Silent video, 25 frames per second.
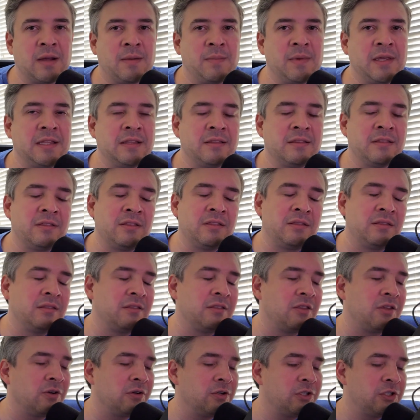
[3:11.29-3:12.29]
I mean,
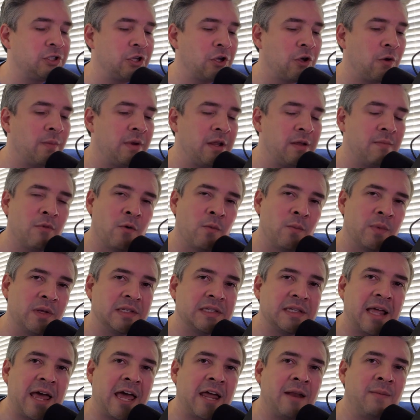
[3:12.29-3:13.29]
there's so many
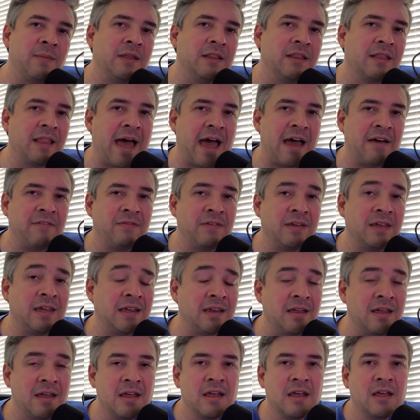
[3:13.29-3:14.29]
moments that had me
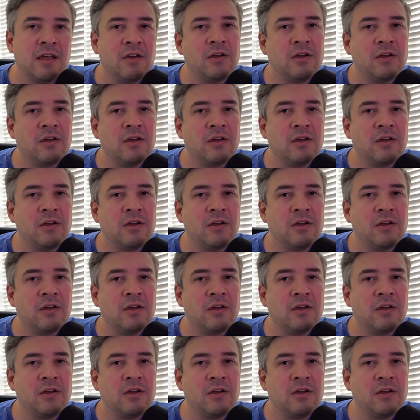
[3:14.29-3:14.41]
laughing.